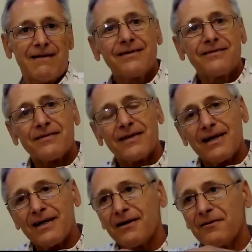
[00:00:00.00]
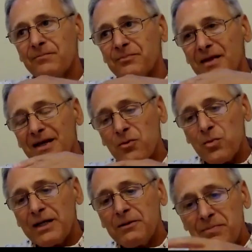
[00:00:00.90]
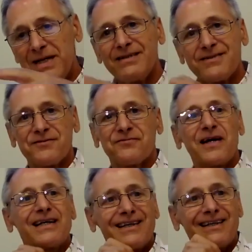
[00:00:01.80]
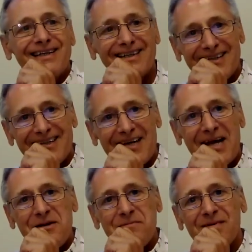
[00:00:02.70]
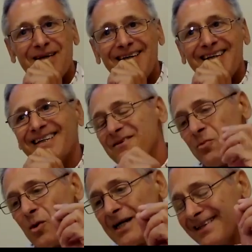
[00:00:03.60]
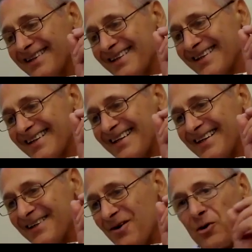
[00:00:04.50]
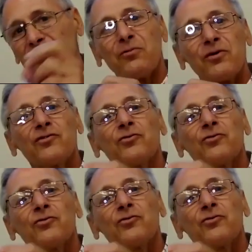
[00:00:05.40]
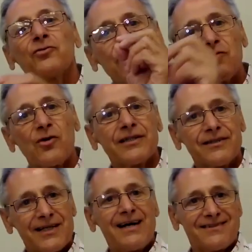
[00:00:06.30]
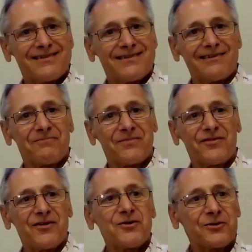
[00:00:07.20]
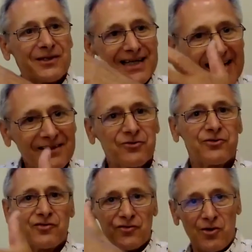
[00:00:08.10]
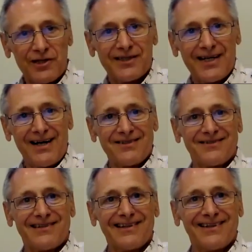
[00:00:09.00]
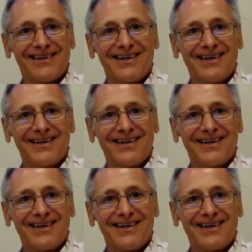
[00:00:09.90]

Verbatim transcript: And uh, when peace finally came, one uh, order was to destroy the castle. So they had to destroy the castle